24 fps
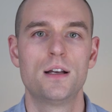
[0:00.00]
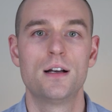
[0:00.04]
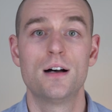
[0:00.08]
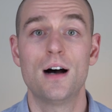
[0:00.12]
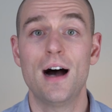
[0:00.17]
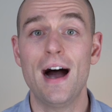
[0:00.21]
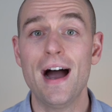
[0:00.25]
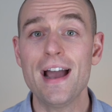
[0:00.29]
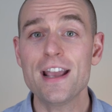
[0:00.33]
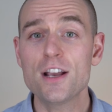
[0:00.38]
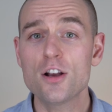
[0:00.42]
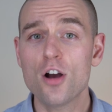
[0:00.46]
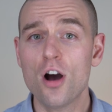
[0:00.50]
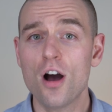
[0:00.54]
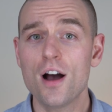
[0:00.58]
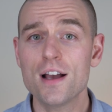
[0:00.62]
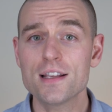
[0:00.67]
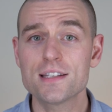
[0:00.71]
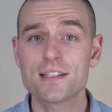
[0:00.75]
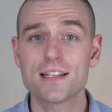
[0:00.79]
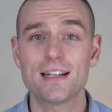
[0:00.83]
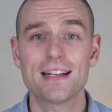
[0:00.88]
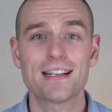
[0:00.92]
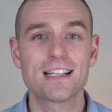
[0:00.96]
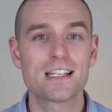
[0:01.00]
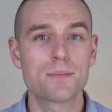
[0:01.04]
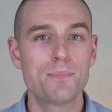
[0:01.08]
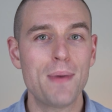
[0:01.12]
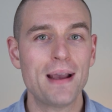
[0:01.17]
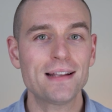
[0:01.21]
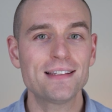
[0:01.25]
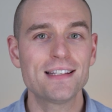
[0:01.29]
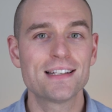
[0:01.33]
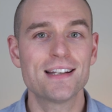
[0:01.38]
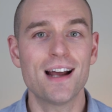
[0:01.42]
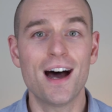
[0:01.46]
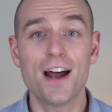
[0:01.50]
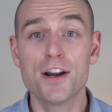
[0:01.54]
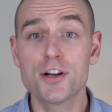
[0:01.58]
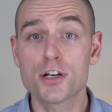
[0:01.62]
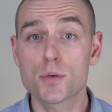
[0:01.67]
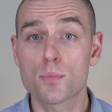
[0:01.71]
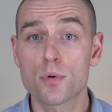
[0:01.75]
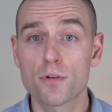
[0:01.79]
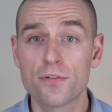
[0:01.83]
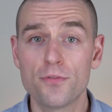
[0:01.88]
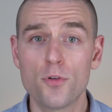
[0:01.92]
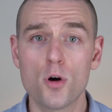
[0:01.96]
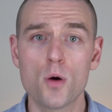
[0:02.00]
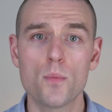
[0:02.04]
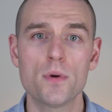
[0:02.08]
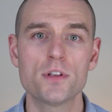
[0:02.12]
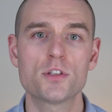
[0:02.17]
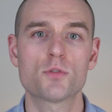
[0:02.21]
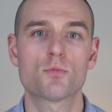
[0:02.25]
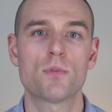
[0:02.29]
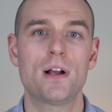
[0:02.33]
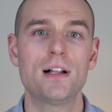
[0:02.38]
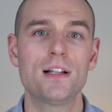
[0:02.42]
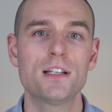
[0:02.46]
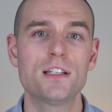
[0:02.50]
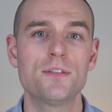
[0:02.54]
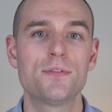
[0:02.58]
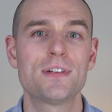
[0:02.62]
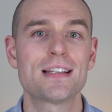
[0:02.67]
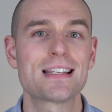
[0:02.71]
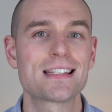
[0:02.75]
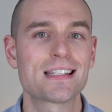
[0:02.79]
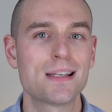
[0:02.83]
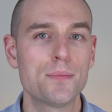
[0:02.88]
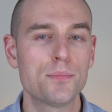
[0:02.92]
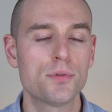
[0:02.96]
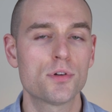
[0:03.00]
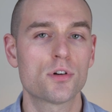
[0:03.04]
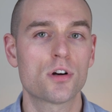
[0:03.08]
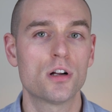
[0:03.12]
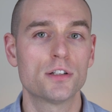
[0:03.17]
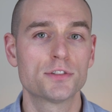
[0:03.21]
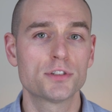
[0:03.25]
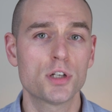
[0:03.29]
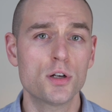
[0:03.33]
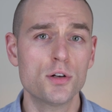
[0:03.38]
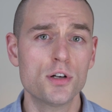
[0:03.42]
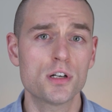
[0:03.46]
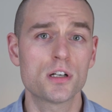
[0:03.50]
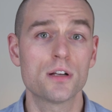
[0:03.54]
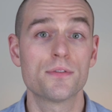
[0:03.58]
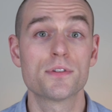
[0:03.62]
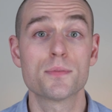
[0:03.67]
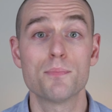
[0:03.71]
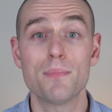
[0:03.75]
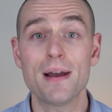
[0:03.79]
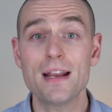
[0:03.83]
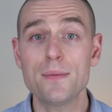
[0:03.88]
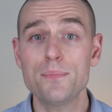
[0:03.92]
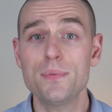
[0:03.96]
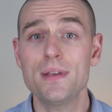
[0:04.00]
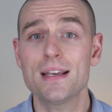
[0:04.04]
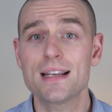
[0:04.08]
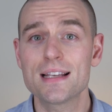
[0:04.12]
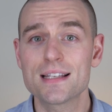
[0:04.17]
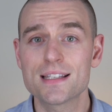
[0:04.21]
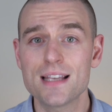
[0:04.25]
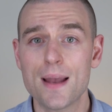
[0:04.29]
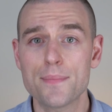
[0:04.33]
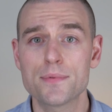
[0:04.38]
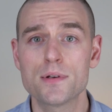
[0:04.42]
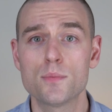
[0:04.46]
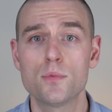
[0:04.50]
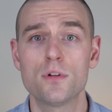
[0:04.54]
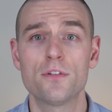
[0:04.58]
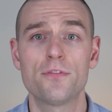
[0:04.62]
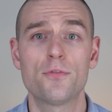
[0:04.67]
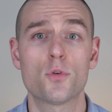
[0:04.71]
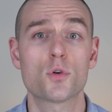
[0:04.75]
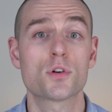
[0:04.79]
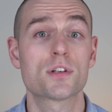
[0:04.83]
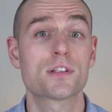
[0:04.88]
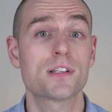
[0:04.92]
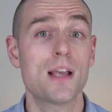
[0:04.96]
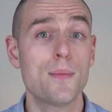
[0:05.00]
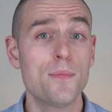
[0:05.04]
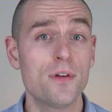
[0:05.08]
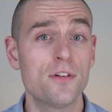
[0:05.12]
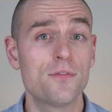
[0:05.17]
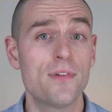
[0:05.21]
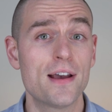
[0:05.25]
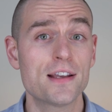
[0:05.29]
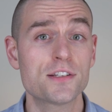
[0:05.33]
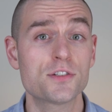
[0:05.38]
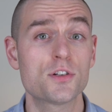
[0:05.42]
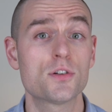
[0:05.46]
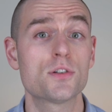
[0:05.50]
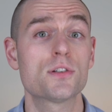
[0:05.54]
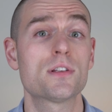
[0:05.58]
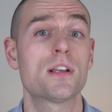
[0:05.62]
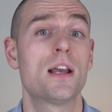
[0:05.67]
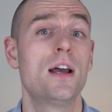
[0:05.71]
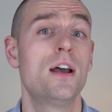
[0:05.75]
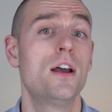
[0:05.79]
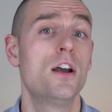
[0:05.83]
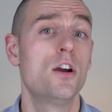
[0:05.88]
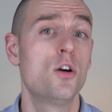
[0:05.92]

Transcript: High costs and expected underperformance relative to simpler alternatives might be acceptable for some investors